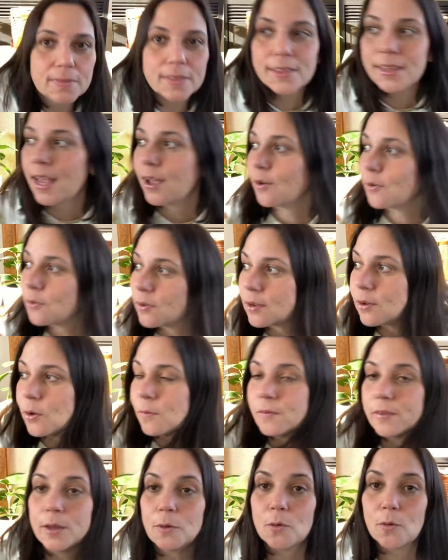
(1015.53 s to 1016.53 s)
now
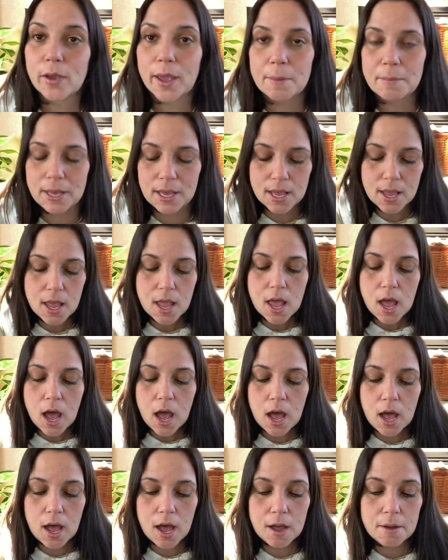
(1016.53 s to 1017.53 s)
hopefully it won't get me.
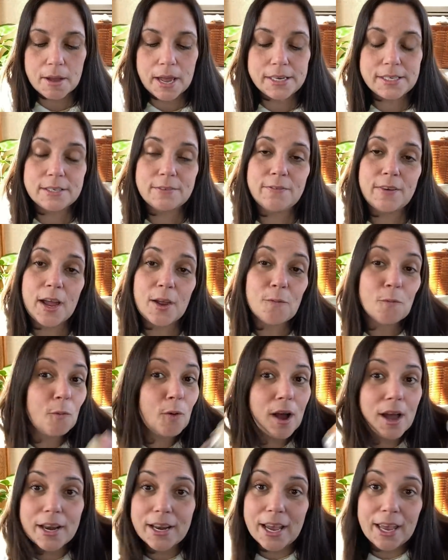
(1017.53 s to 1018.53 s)
I did find one.